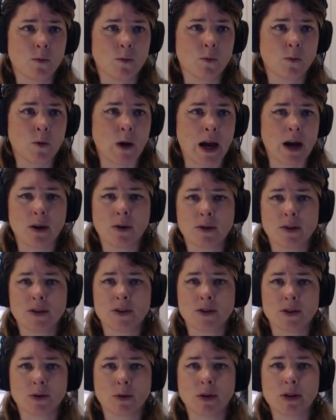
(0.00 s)
how
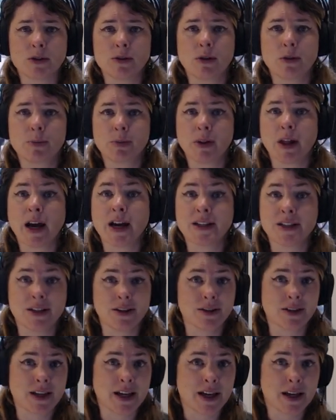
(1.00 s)
this is going to apply to
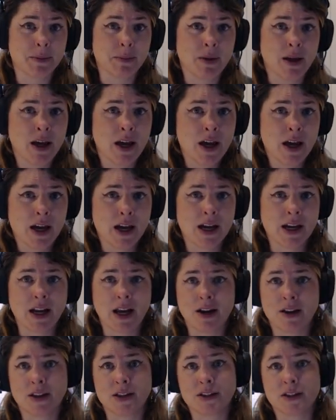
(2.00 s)
your game and
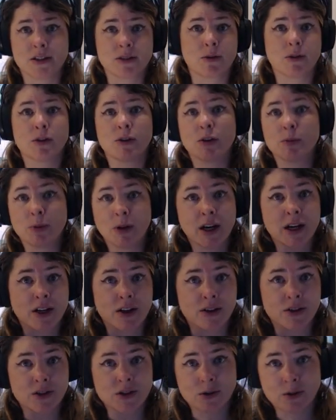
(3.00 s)
how this is going to apply to
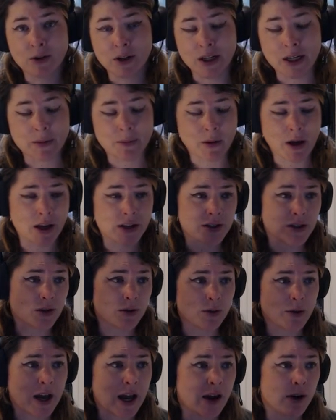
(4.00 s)
your story.
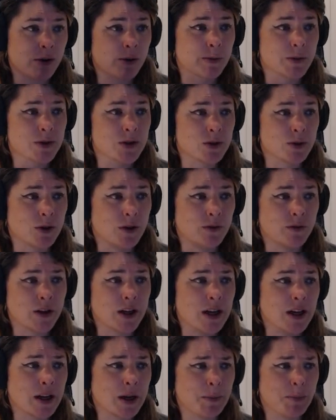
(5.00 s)
Also, how it was sort of
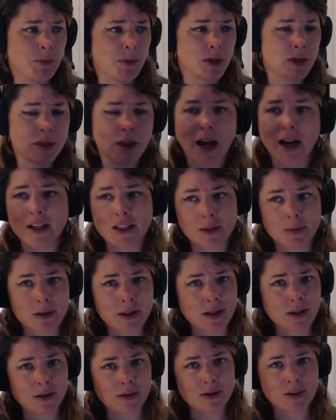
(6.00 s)
like thought to be
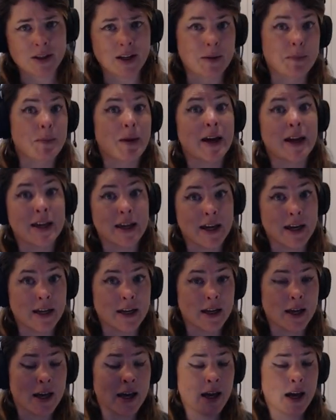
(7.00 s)
used in my
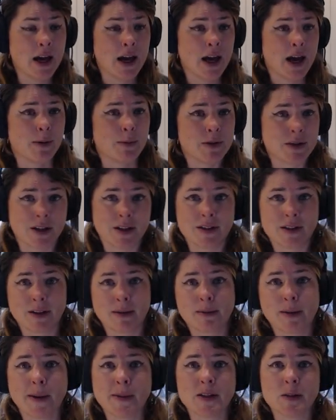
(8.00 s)
head, which can
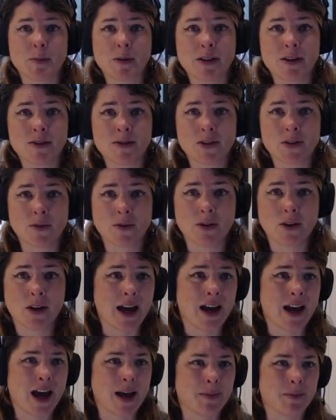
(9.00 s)
sometimes be useful.
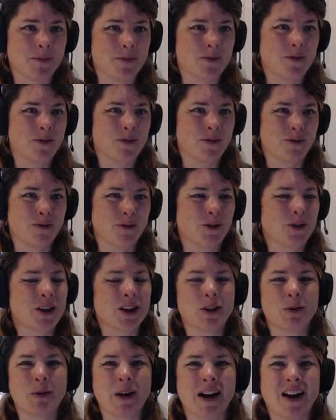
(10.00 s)
I'm
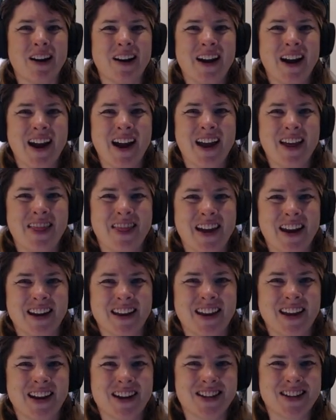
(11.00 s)
fully aware that
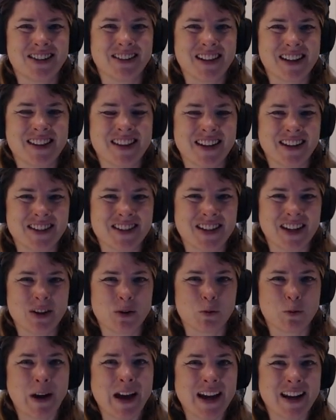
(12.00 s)
occasionally things get
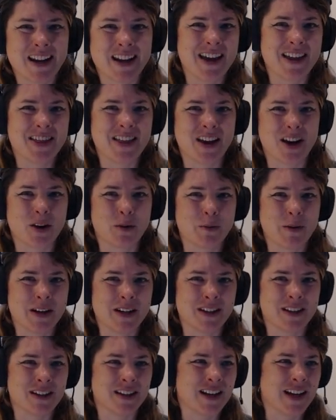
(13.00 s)
read that are
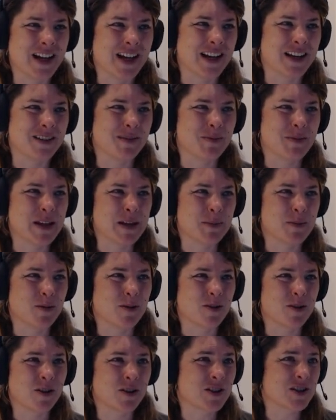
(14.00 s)
written and people
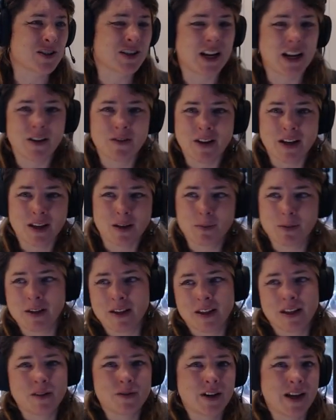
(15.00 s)
are just kind of in a
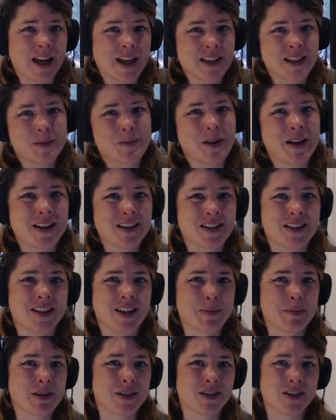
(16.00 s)
completely different headspace and
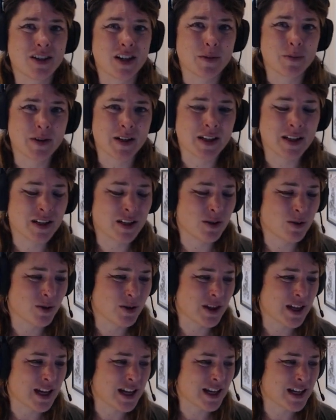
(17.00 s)
they misinterpret it,
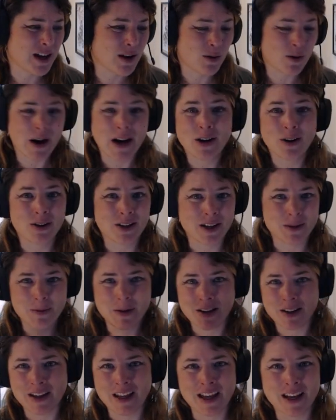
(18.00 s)
or I don't
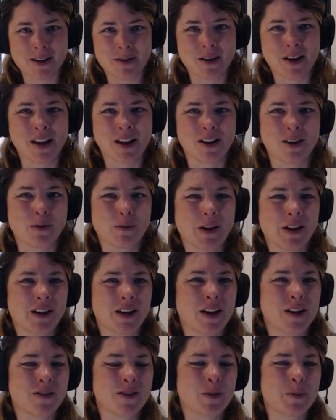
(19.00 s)
communicate it well
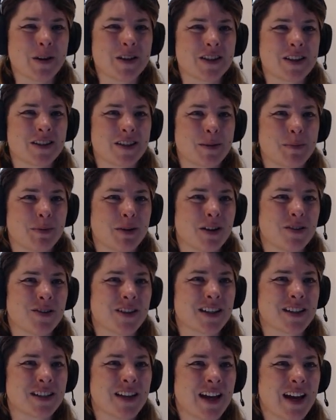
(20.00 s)
enough. Nobody says I'm
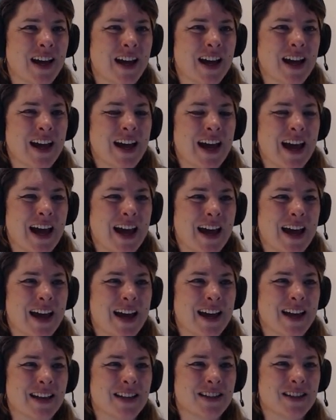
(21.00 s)
perfect.
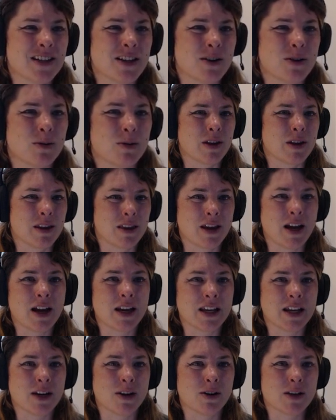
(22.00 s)
So
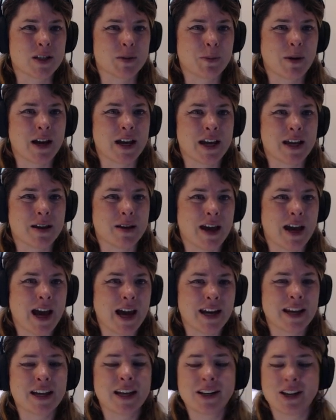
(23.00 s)
thought here is by
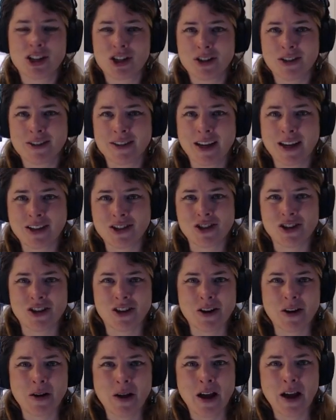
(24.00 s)
adding additional
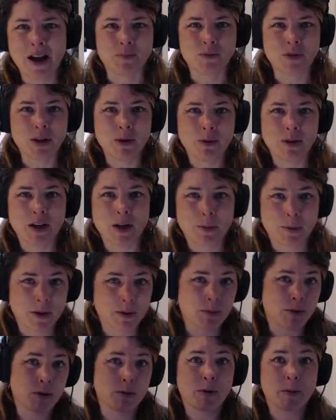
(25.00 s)
texture, you end up with a
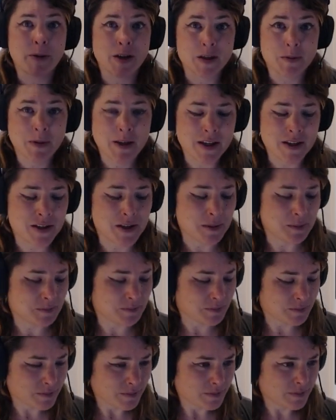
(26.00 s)
more robust piece.
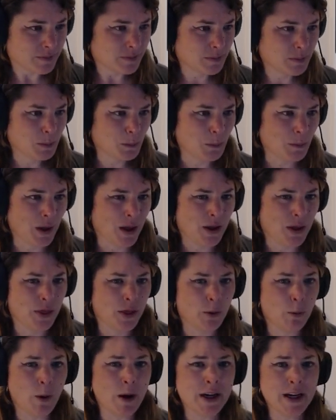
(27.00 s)

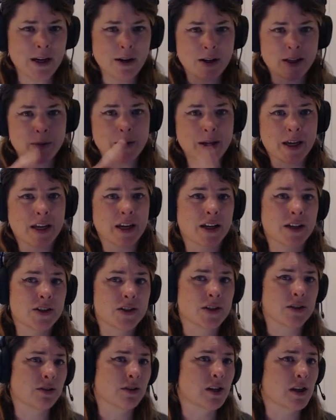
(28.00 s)
The one here at the beginning is
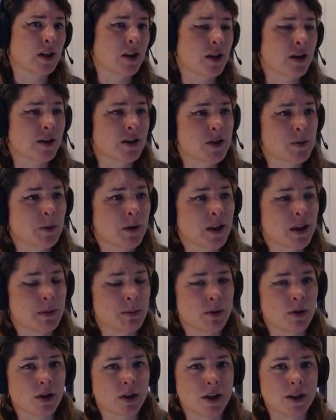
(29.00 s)
certainly the longest one in the
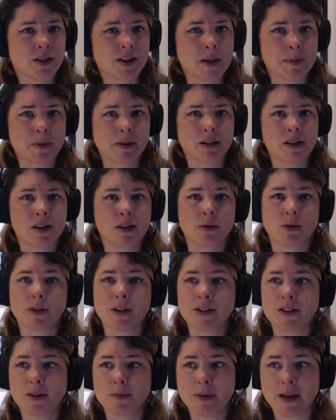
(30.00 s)
book. Typically, they're
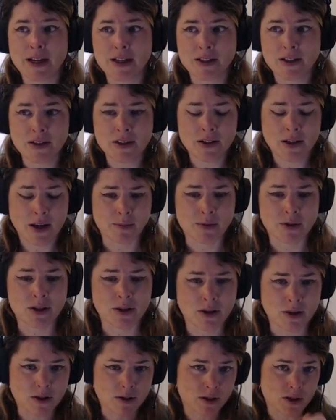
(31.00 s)
only 2 pages, so
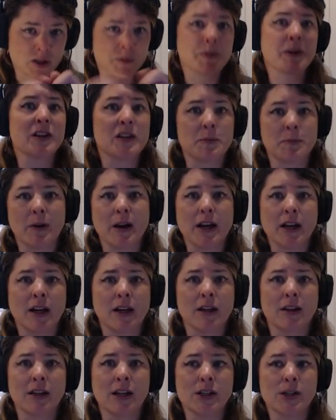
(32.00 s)
there'll just be a spread
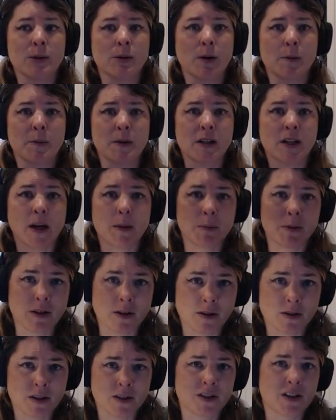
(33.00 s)
that you opened up, and
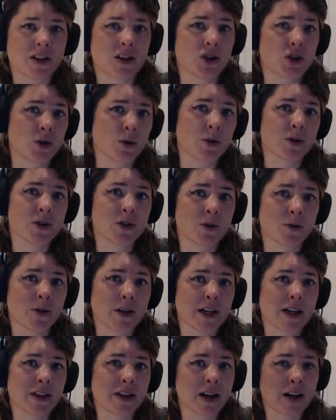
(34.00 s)
it's like a short
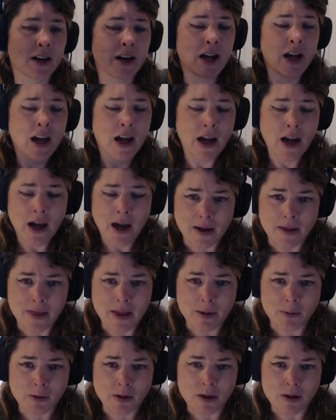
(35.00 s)
story in there
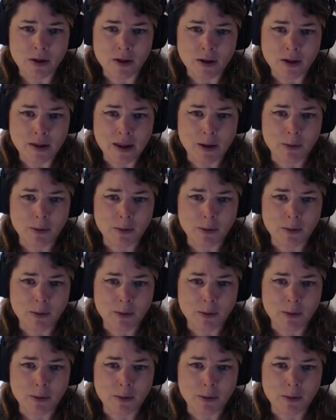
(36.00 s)
that will